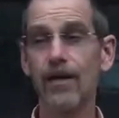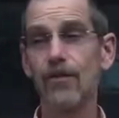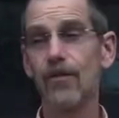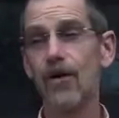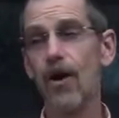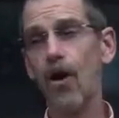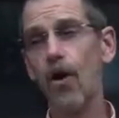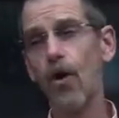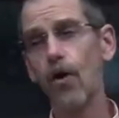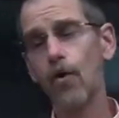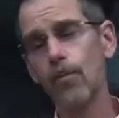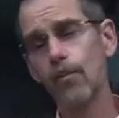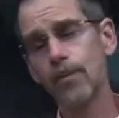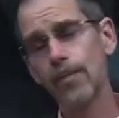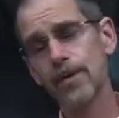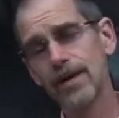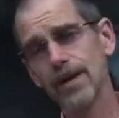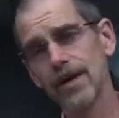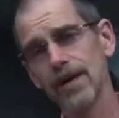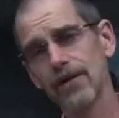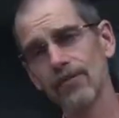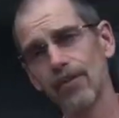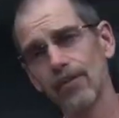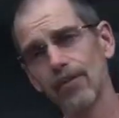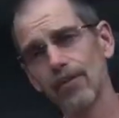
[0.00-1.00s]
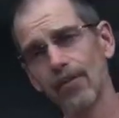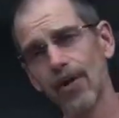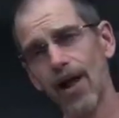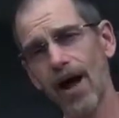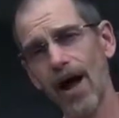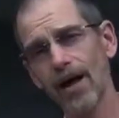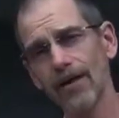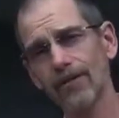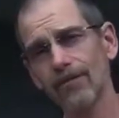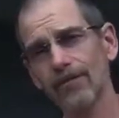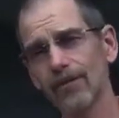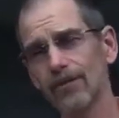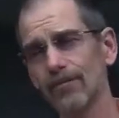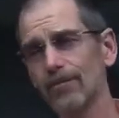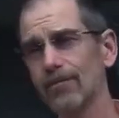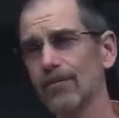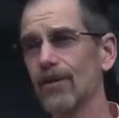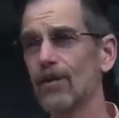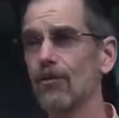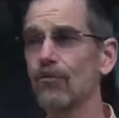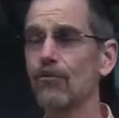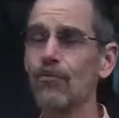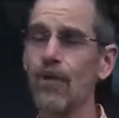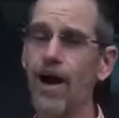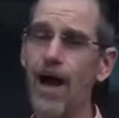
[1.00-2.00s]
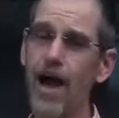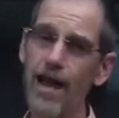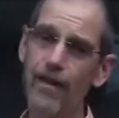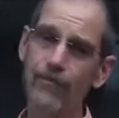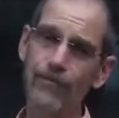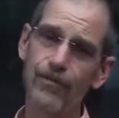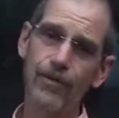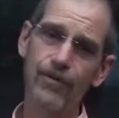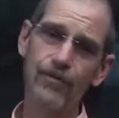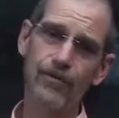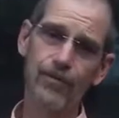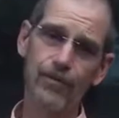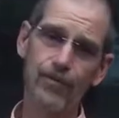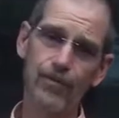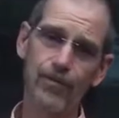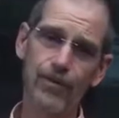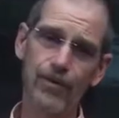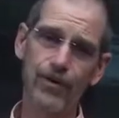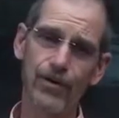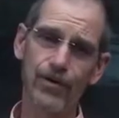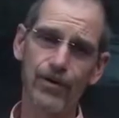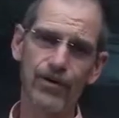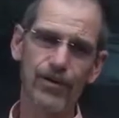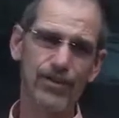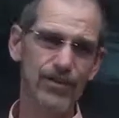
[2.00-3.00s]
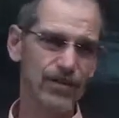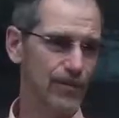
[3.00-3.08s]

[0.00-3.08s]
The opening of a blossom, the arrival of a bird,